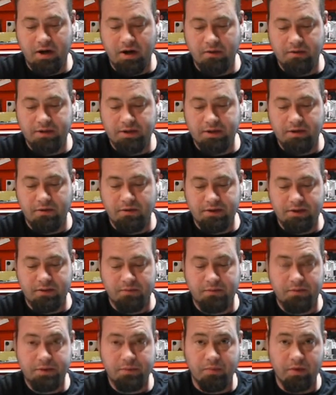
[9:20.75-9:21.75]
I was doing
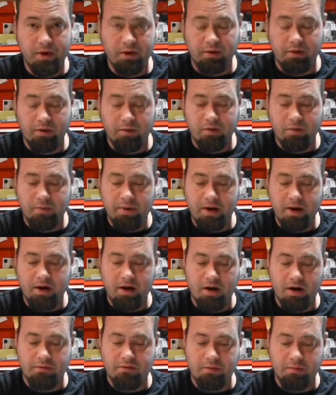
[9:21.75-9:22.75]
some sprinkler
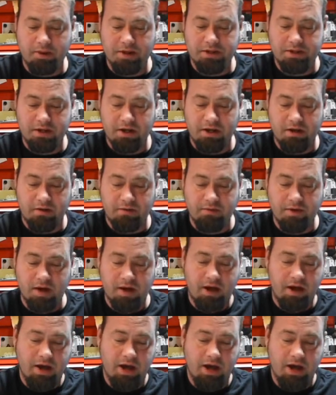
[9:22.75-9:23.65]
repair for myself,